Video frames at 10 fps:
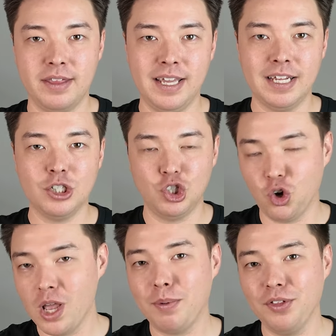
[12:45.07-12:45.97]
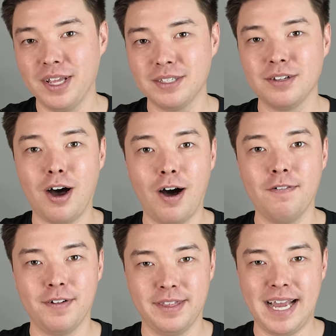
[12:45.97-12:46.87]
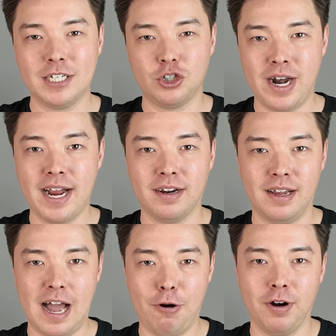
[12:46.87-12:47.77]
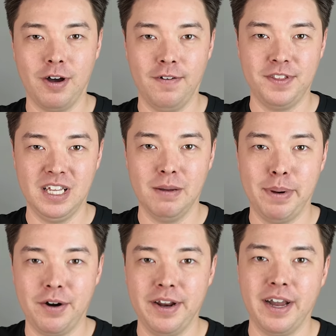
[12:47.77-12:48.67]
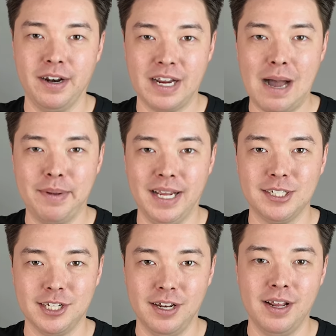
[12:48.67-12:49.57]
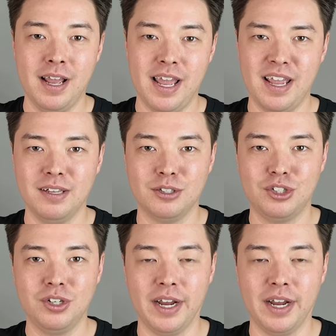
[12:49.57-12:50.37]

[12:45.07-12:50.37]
the enjoyableness of that track out of the Aperion combination is,